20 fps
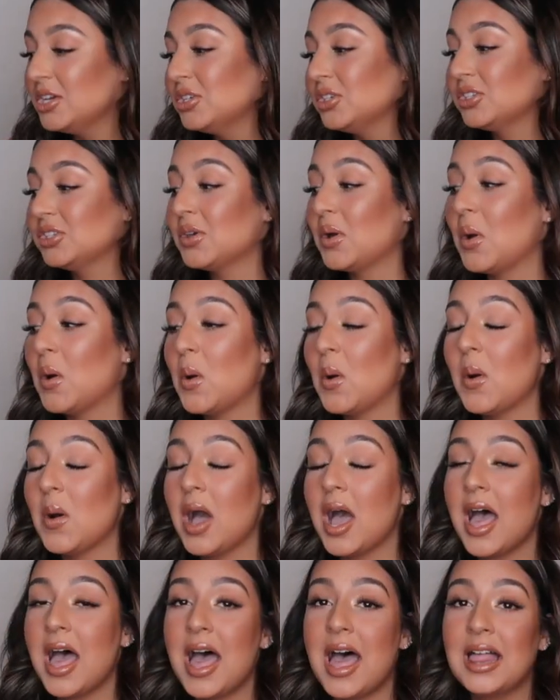
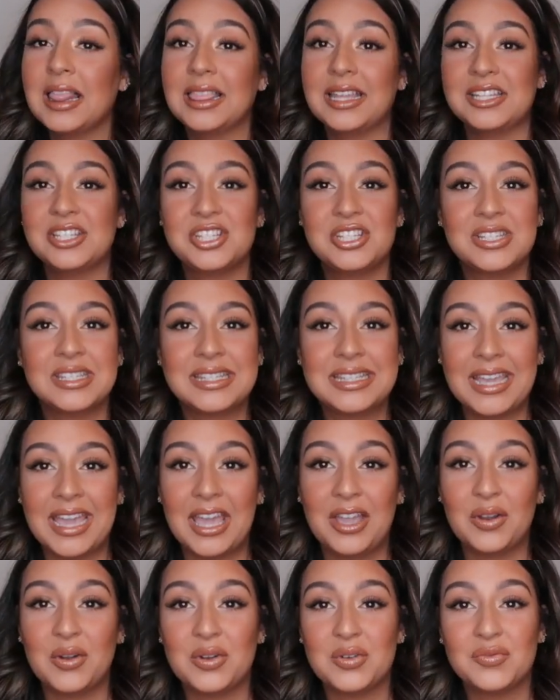So let's just
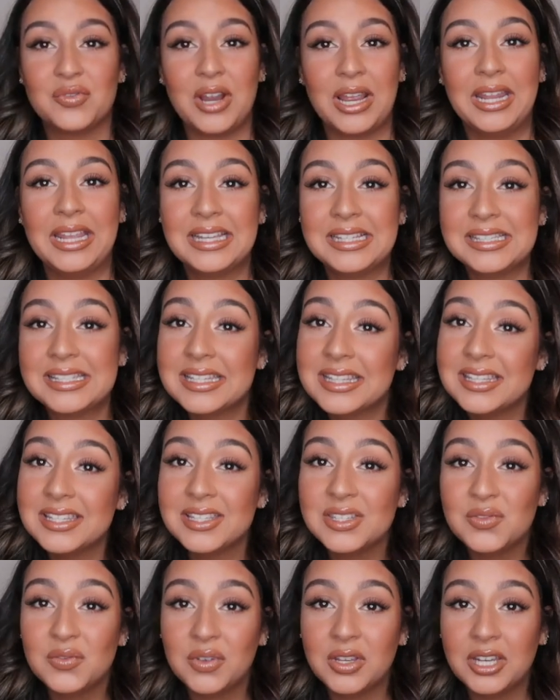get right into
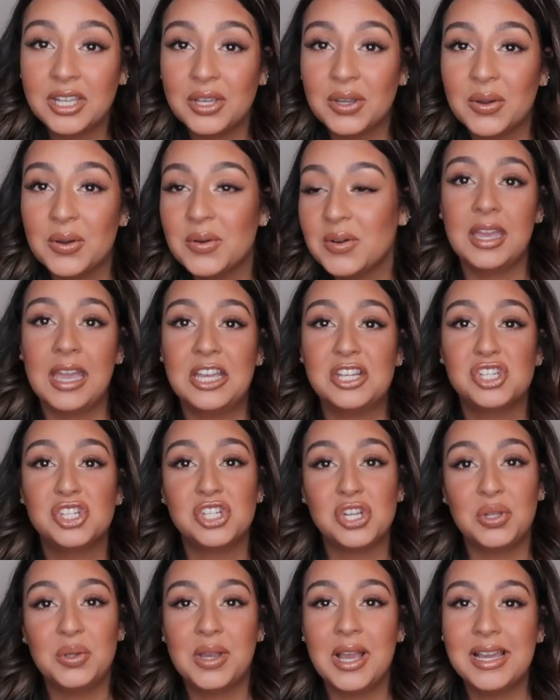this video and
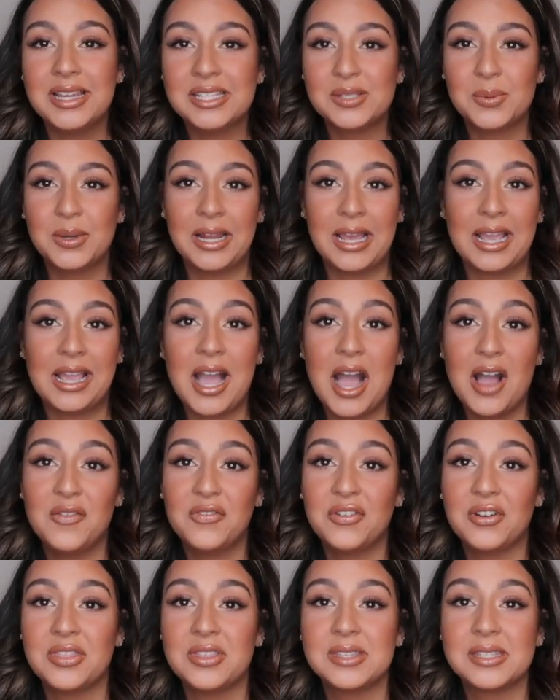show you guys what I got
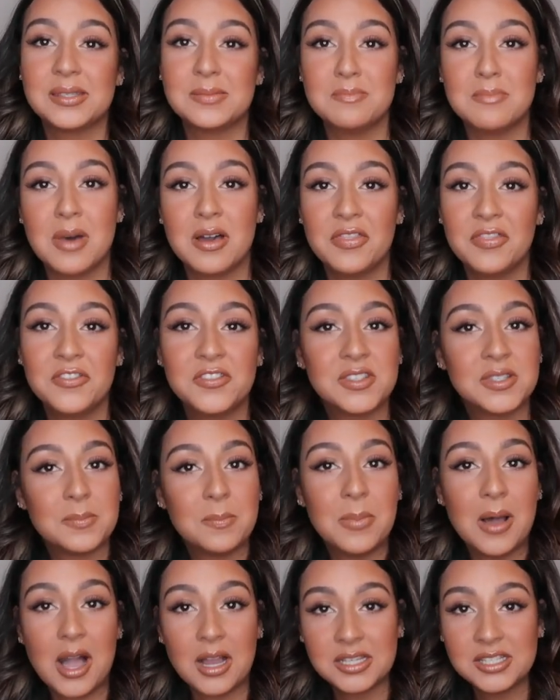for this
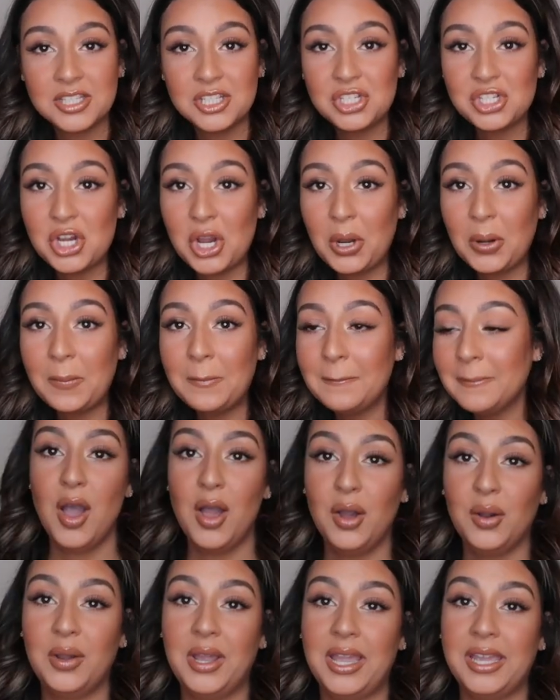month's Boxycharm.
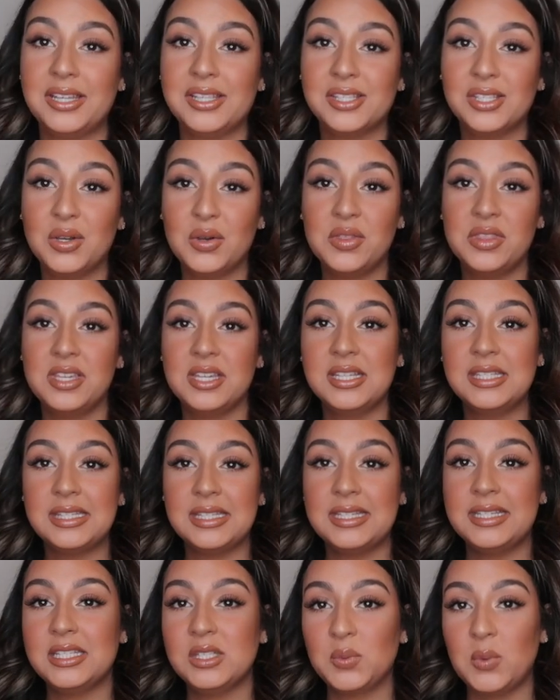Okay, so this
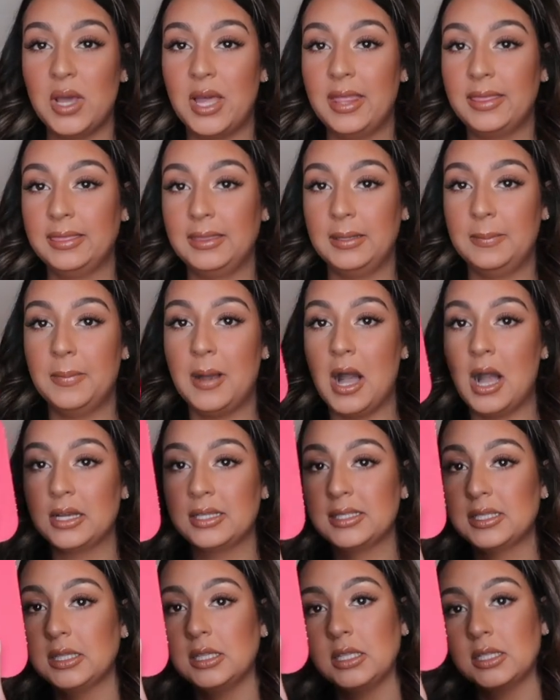is what the
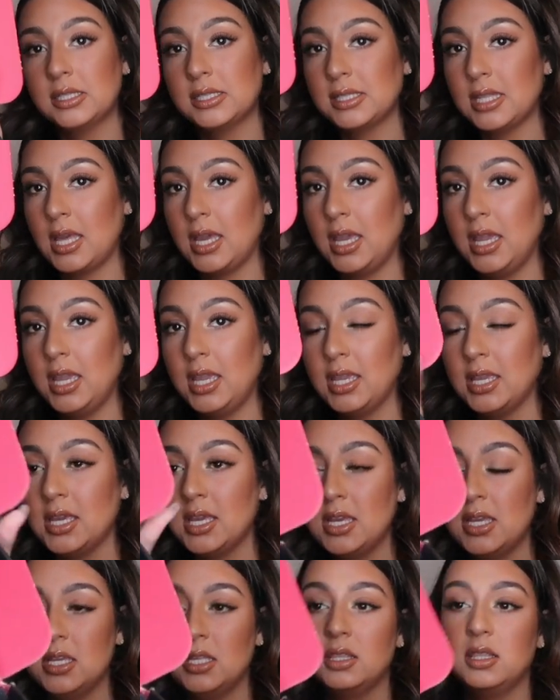box looks like.
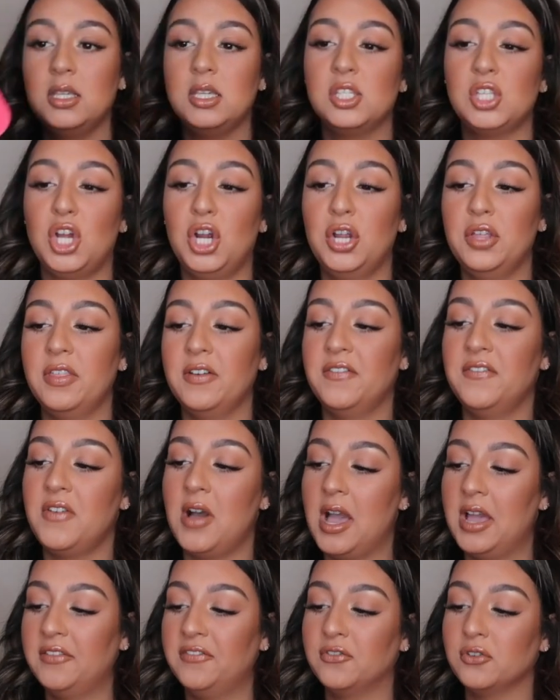These are the
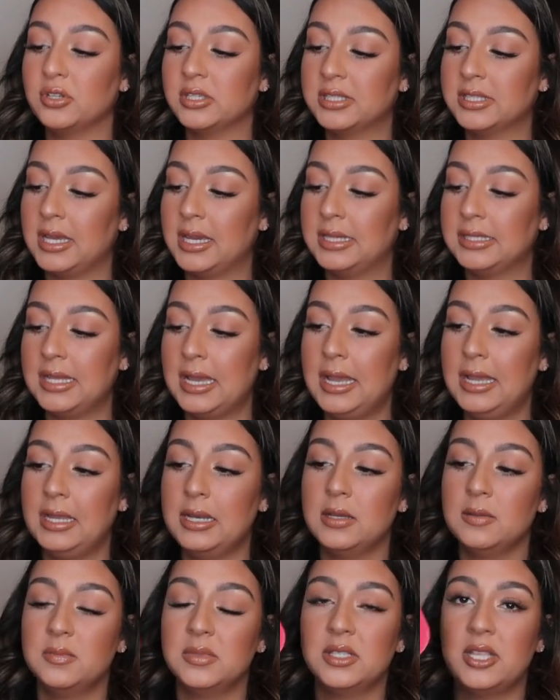5 full-size
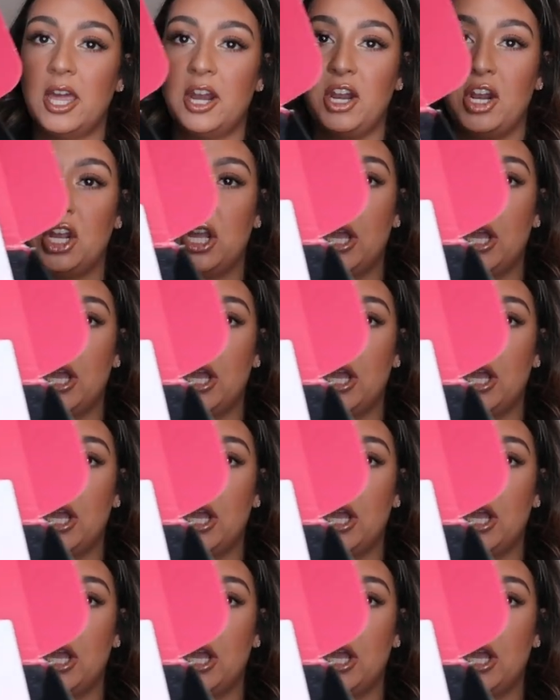items that